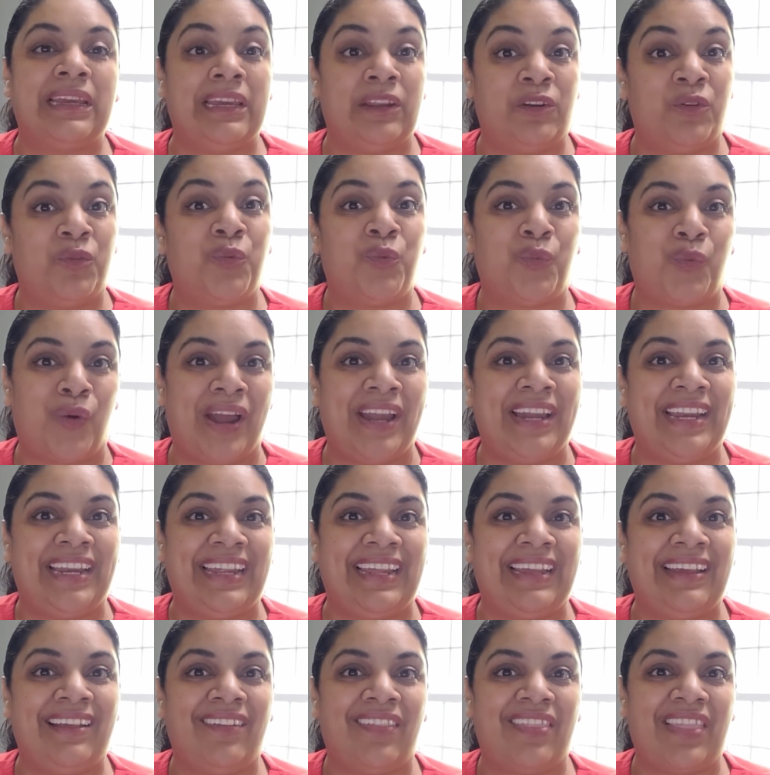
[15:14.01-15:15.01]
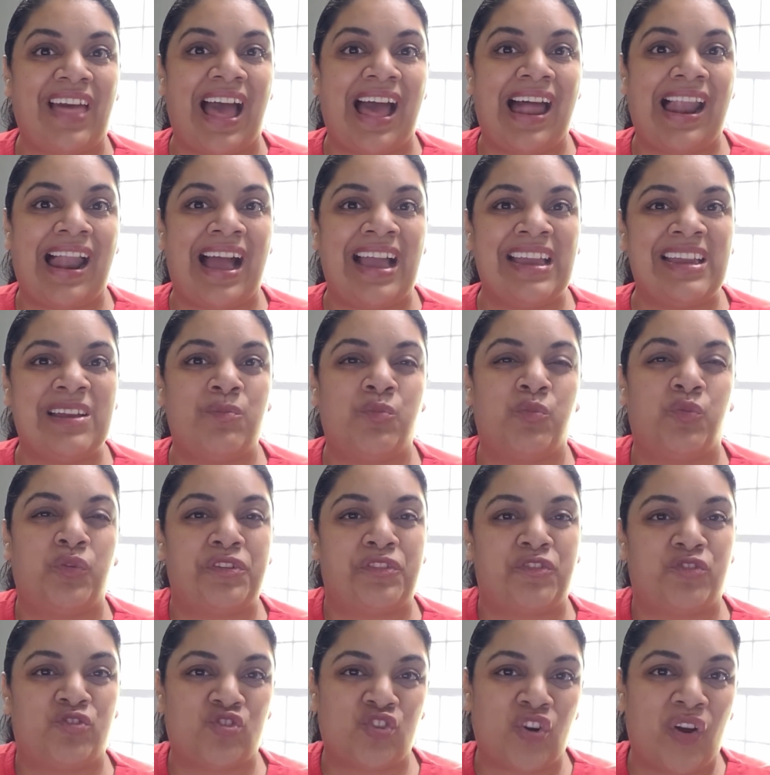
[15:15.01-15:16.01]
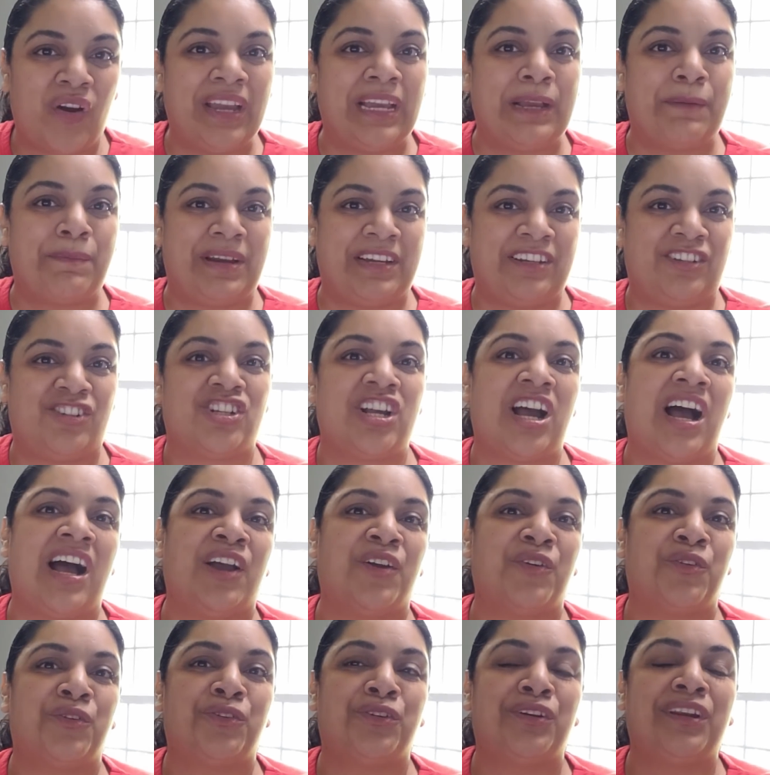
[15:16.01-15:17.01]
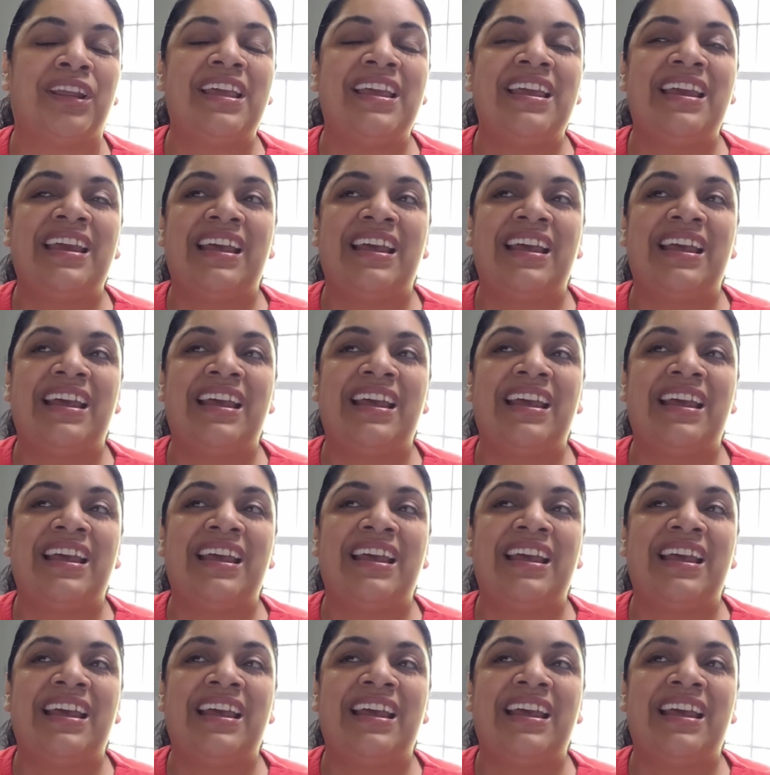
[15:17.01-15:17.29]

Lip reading: in writing that I am withdrawing my child,